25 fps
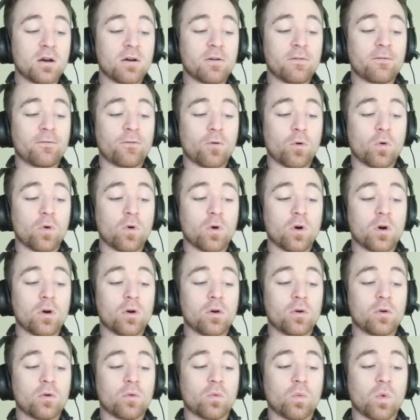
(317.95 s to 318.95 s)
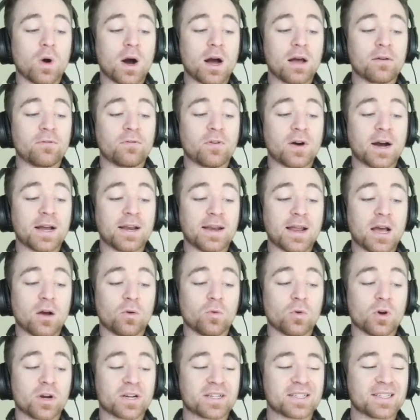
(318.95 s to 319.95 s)
for Wi-Fi
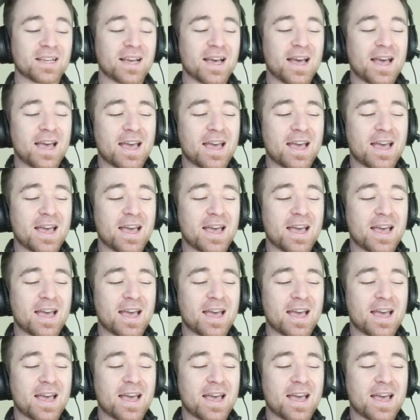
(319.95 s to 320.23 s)
networks